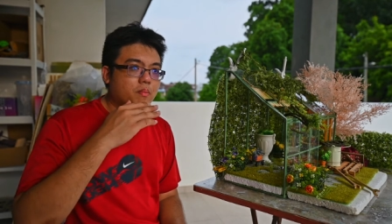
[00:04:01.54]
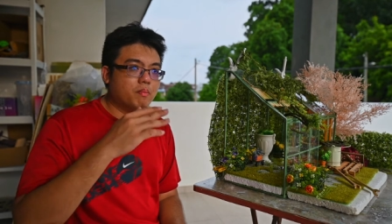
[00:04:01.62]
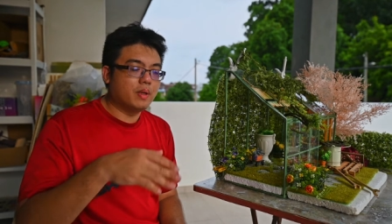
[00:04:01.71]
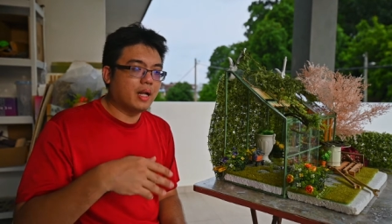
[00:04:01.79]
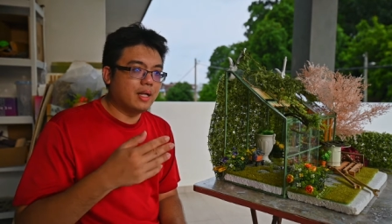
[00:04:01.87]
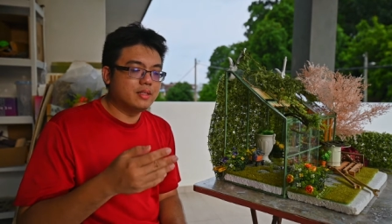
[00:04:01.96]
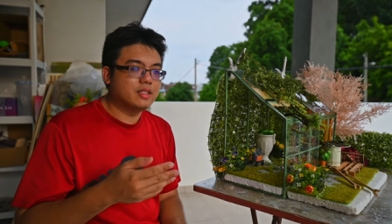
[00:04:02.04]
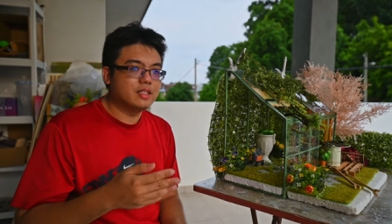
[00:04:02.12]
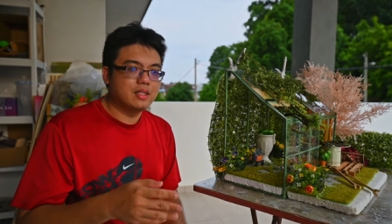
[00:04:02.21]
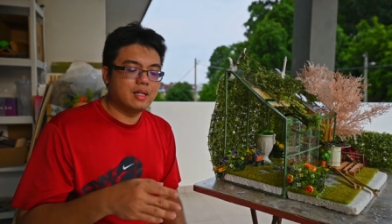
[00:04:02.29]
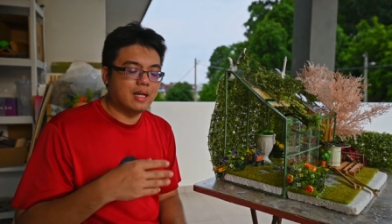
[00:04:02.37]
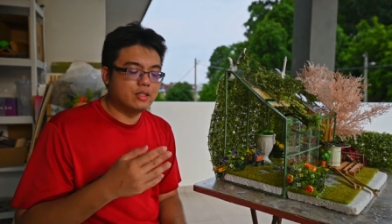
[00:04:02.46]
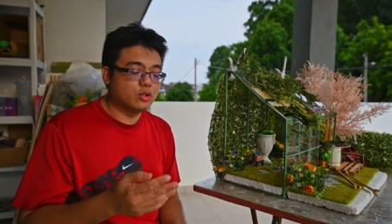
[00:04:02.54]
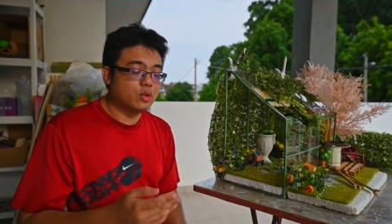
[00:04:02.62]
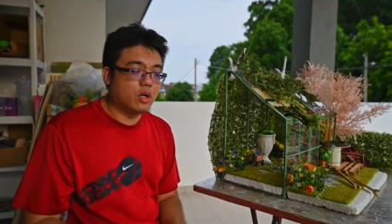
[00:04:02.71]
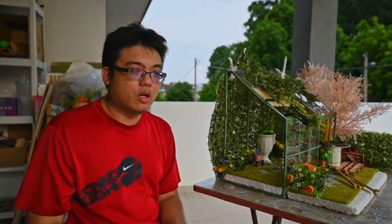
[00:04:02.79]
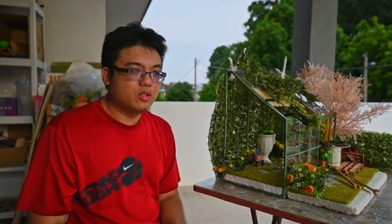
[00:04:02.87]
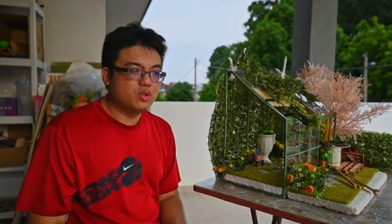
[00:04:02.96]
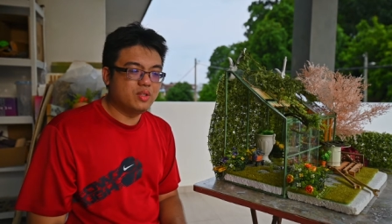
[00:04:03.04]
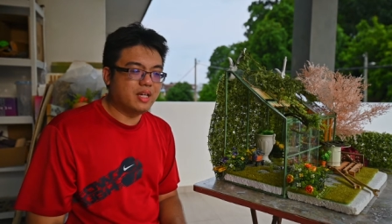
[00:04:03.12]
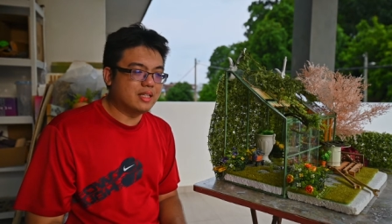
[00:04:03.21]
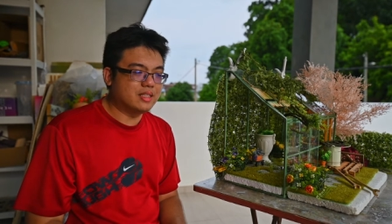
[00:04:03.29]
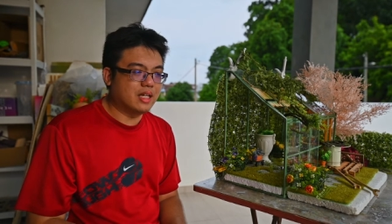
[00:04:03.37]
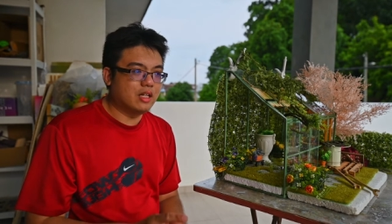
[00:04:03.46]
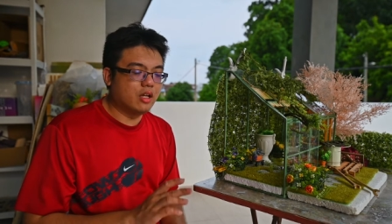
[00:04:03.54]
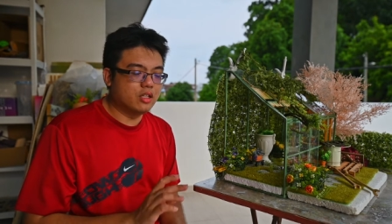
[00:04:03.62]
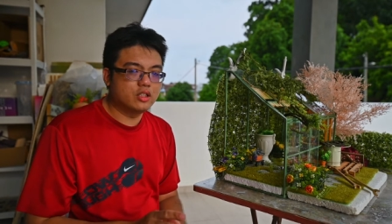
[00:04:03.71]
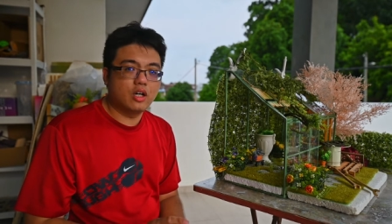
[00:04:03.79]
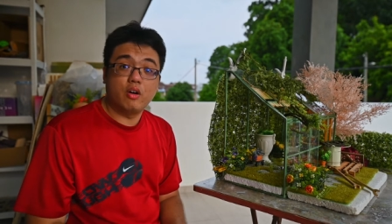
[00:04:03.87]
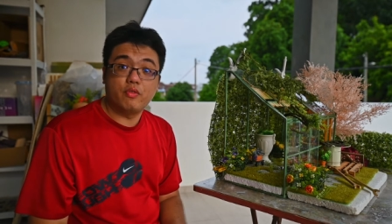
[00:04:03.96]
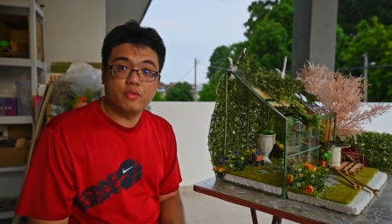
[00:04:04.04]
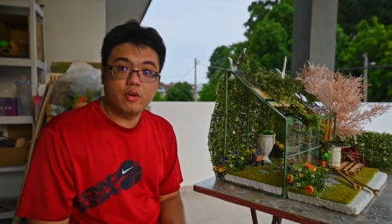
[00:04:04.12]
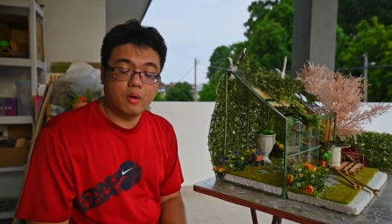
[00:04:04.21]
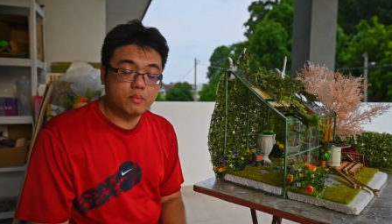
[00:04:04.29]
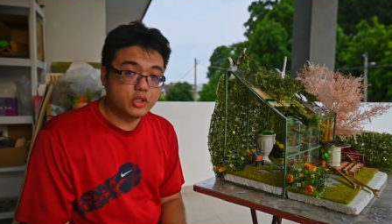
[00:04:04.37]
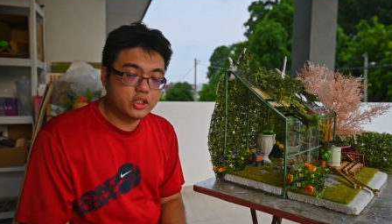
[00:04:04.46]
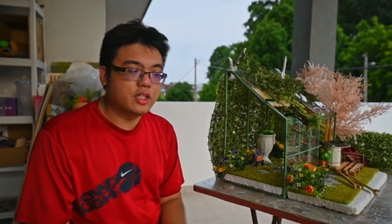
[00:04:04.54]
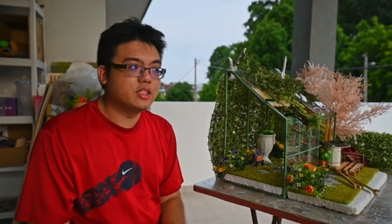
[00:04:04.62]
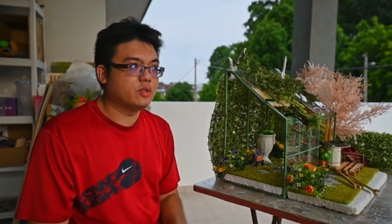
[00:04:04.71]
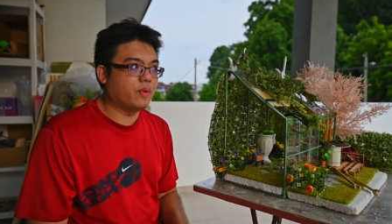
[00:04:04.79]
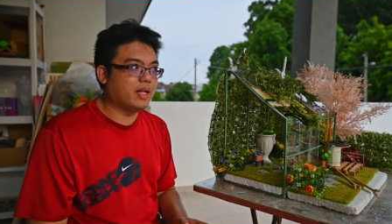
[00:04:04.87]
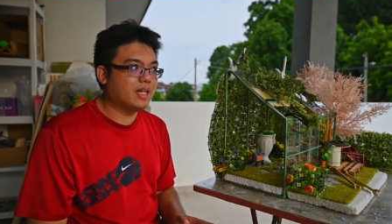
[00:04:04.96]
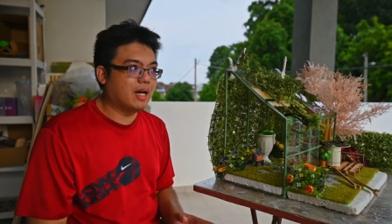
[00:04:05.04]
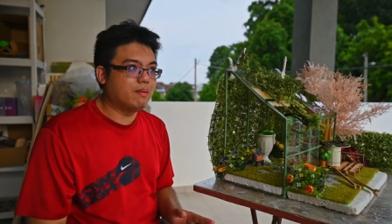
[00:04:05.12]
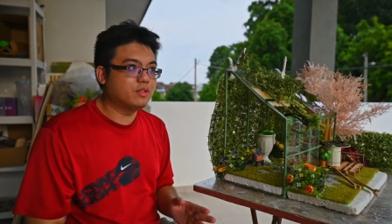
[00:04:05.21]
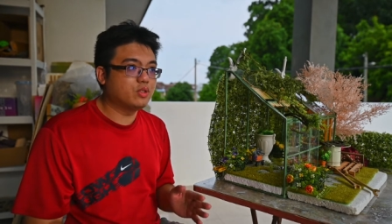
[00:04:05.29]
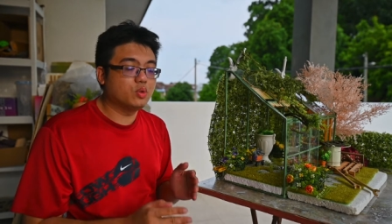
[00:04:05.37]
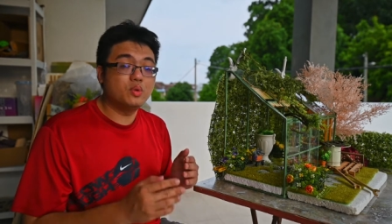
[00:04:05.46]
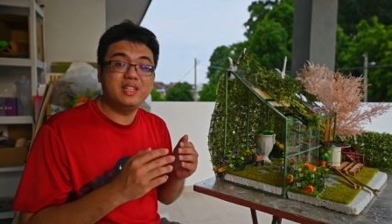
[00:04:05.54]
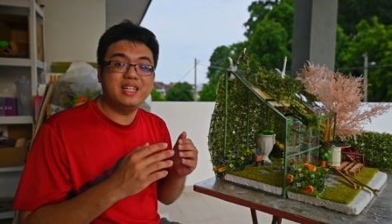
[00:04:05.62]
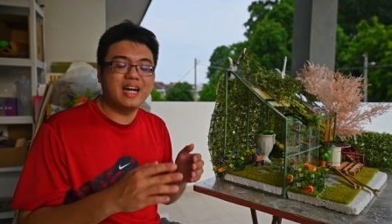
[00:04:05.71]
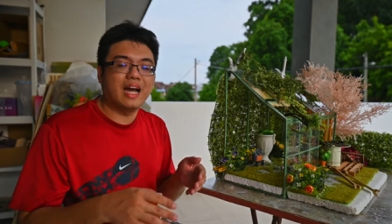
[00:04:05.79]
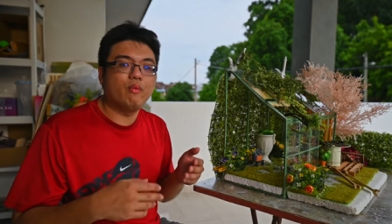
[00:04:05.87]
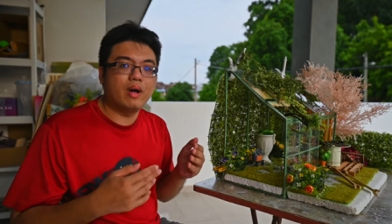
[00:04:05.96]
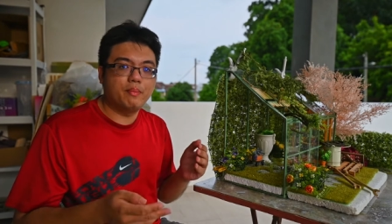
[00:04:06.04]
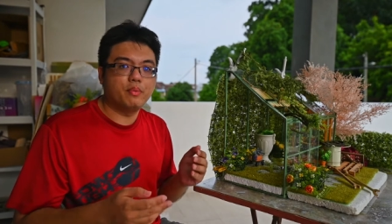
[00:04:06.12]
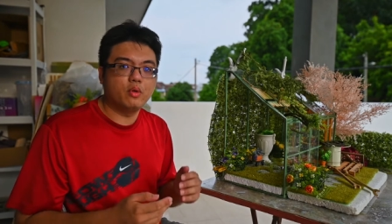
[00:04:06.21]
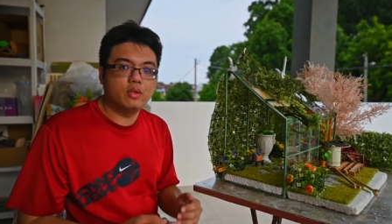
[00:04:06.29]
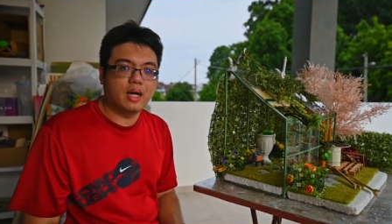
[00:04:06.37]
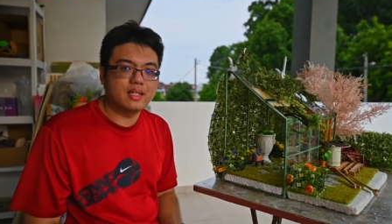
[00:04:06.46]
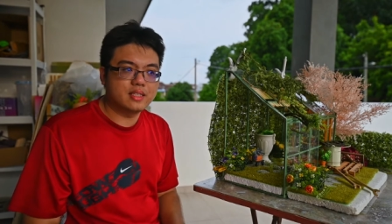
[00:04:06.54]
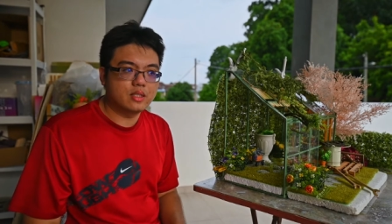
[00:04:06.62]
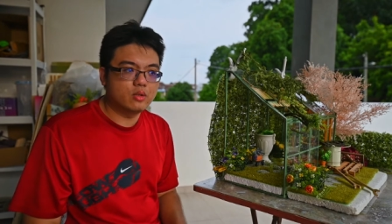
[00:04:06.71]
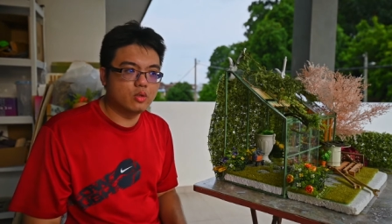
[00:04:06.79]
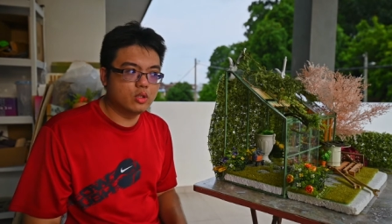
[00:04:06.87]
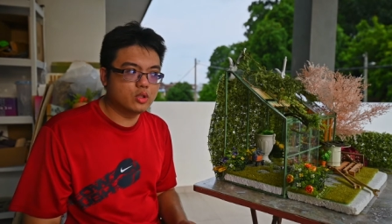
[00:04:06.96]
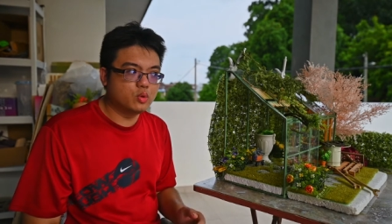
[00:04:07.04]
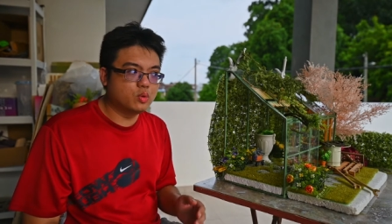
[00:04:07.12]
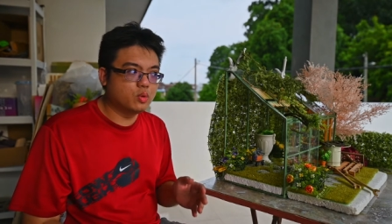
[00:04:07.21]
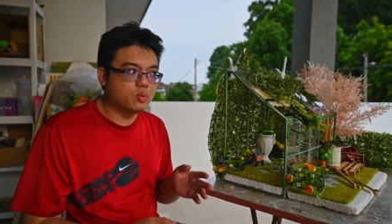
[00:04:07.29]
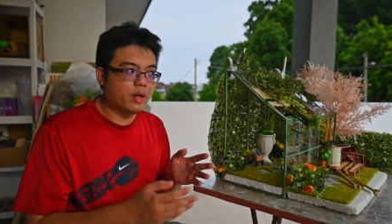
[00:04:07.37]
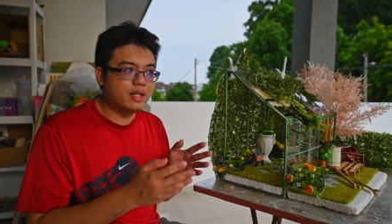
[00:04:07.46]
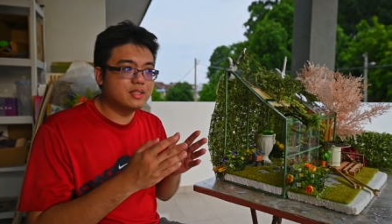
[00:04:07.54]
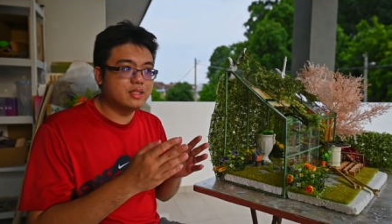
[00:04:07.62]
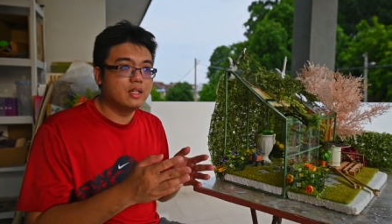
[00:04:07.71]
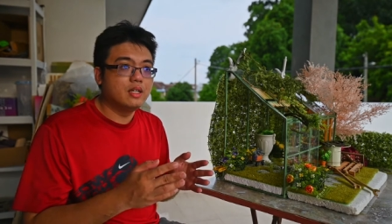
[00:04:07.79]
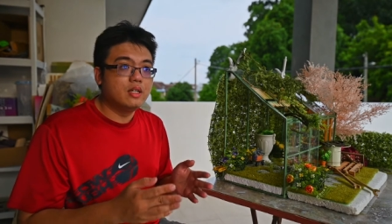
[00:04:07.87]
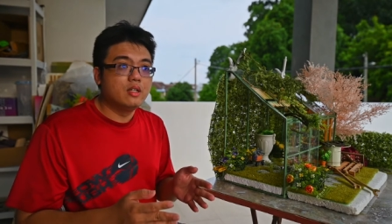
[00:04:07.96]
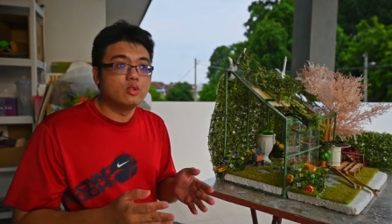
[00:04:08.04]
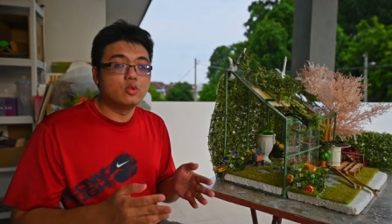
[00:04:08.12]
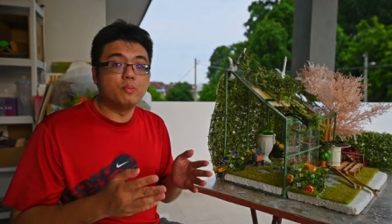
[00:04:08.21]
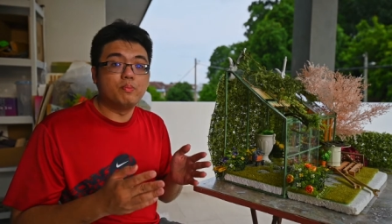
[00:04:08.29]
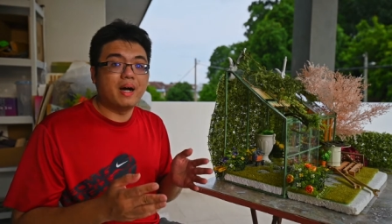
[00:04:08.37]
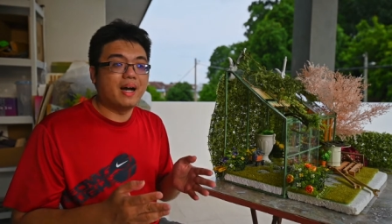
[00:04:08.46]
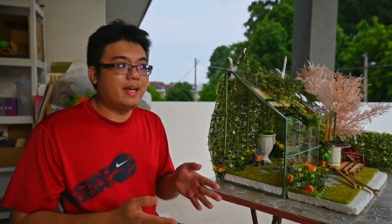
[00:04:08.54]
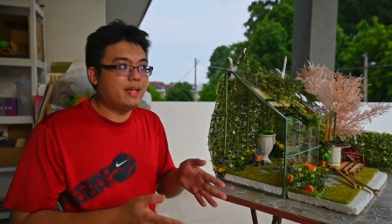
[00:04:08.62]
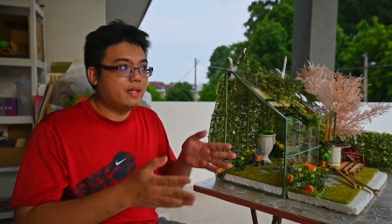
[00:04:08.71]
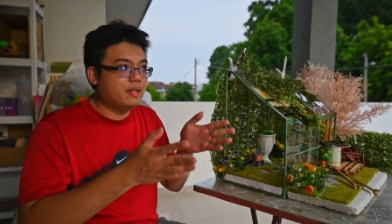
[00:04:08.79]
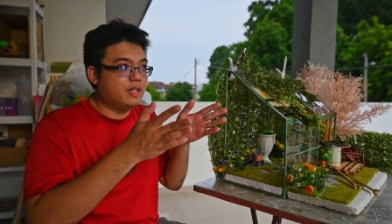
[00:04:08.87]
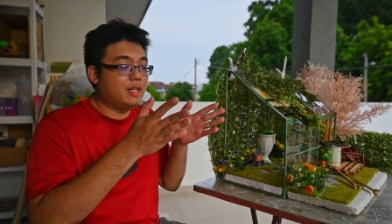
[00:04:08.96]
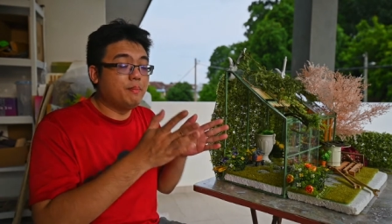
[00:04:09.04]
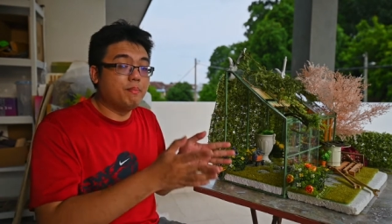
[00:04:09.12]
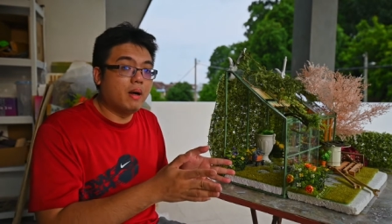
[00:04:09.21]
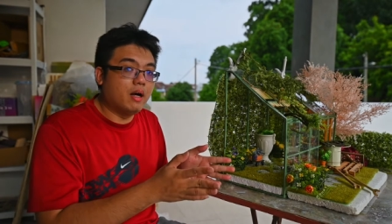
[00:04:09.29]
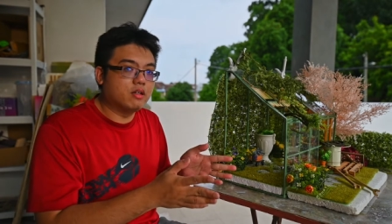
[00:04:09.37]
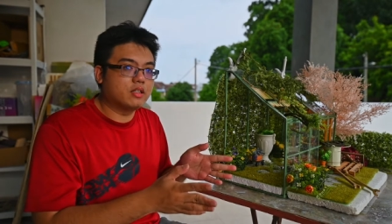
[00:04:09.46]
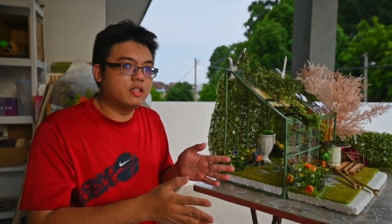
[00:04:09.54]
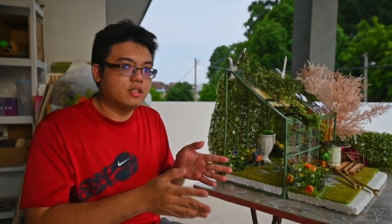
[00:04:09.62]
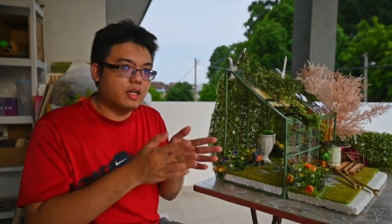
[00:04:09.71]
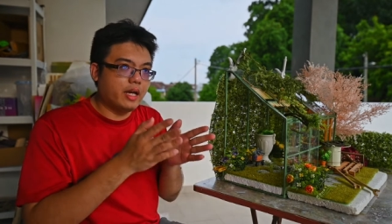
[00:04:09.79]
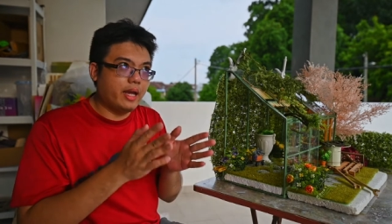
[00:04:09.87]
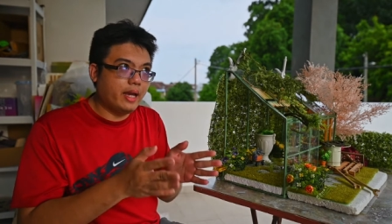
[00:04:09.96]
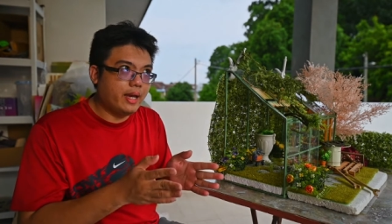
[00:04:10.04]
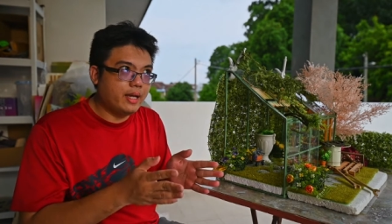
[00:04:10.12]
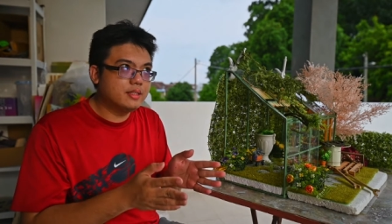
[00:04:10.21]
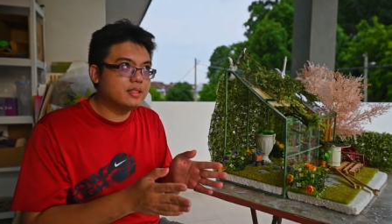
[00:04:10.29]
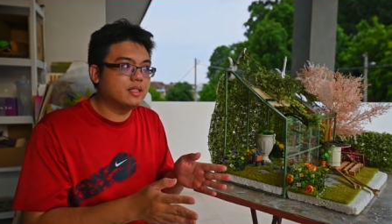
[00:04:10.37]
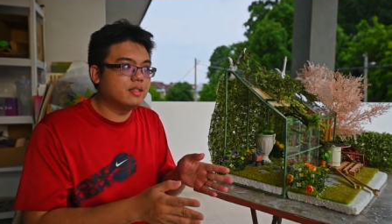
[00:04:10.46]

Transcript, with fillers: plants and so on, you get a lot of options when it comes to DIY products. Those who want to buy in bulk and